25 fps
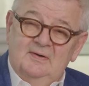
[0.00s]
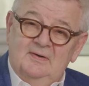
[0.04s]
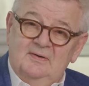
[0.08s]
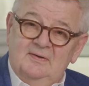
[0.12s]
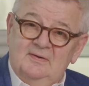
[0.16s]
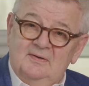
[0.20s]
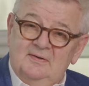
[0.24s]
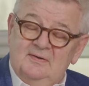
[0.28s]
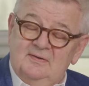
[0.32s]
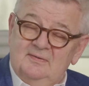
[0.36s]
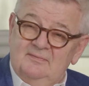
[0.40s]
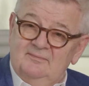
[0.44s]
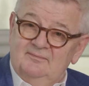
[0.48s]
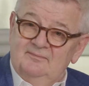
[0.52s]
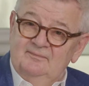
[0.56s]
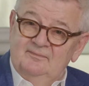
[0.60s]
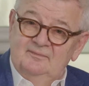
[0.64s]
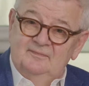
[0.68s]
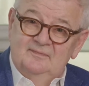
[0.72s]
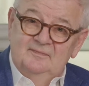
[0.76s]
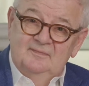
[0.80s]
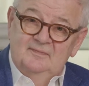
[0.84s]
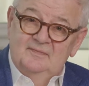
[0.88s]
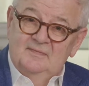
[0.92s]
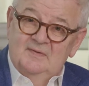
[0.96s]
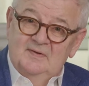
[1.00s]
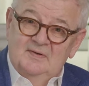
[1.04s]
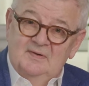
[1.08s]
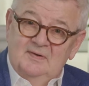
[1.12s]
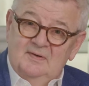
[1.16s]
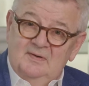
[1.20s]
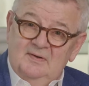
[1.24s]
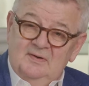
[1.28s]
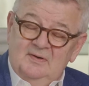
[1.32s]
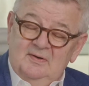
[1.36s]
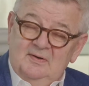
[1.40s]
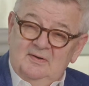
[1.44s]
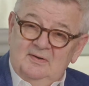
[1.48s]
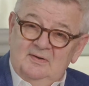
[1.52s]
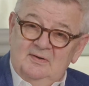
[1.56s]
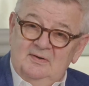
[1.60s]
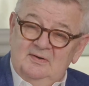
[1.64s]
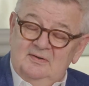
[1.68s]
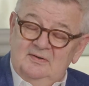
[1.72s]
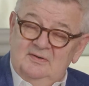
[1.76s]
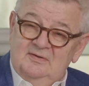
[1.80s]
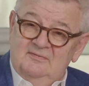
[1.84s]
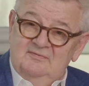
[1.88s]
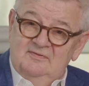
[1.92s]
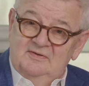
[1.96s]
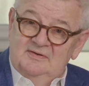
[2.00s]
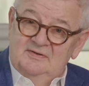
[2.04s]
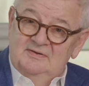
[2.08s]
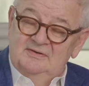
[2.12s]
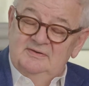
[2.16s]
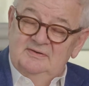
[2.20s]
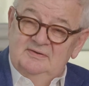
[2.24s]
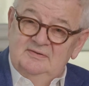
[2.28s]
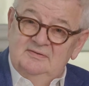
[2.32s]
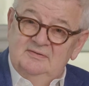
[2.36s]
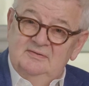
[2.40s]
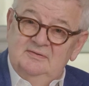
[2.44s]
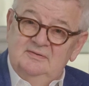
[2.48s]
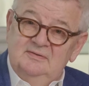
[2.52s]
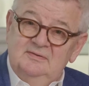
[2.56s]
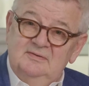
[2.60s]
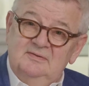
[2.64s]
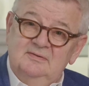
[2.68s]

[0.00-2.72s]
In a very